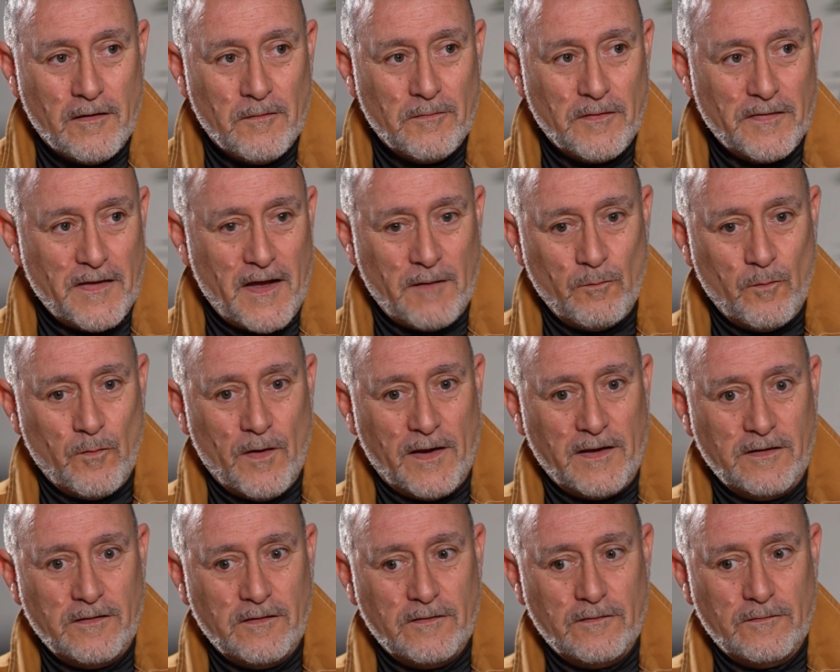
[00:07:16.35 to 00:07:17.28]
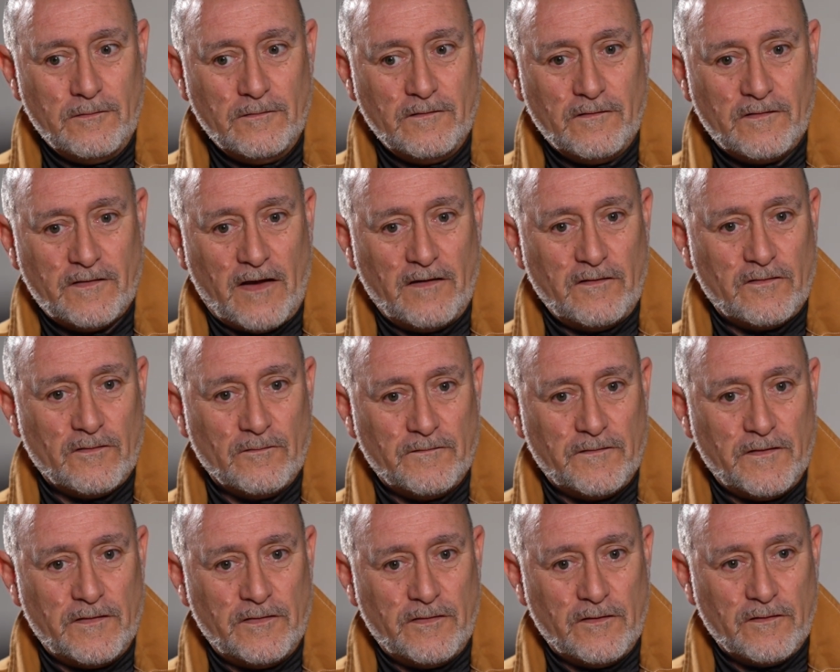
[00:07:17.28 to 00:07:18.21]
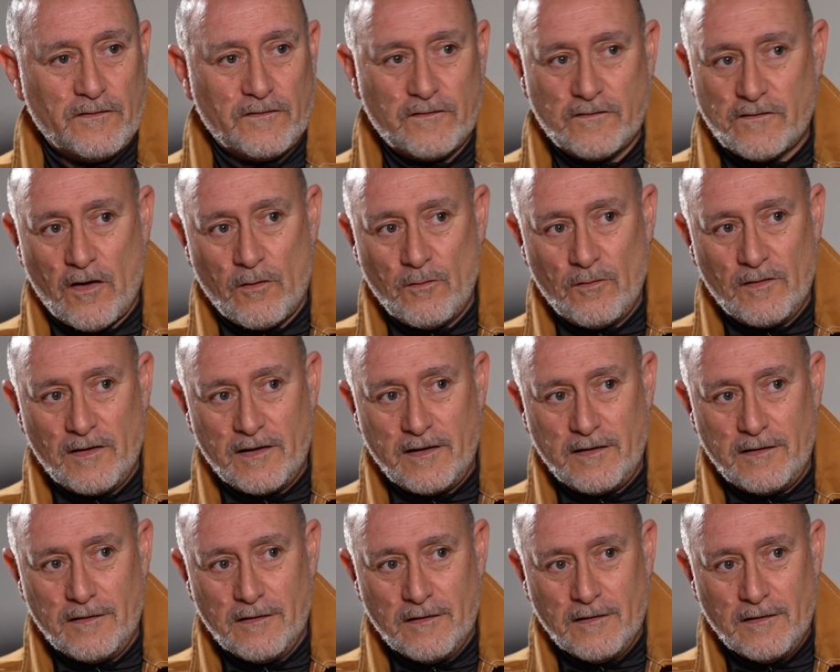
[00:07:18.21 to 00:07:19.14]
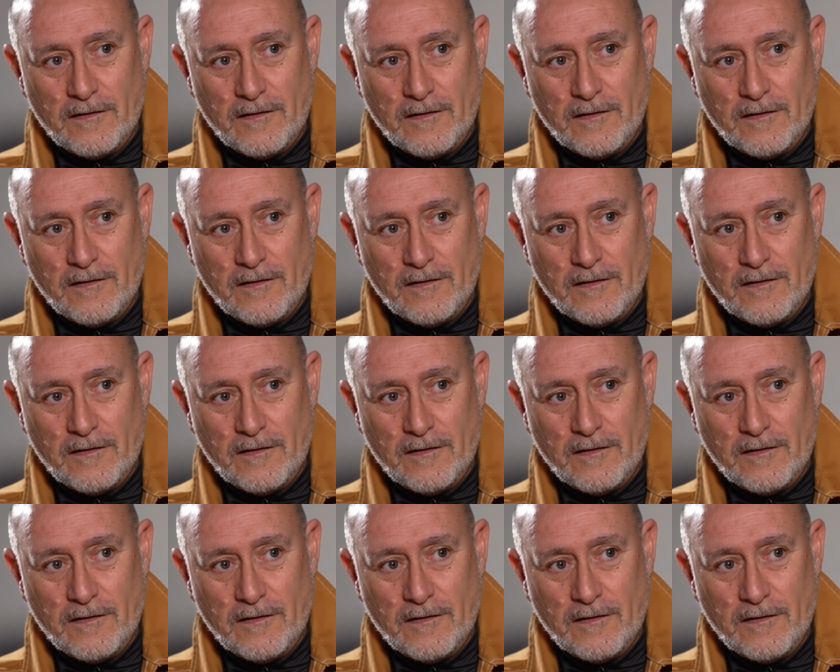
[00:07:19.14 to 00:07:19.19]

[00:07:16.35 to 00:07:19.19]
But then when you say something that's totally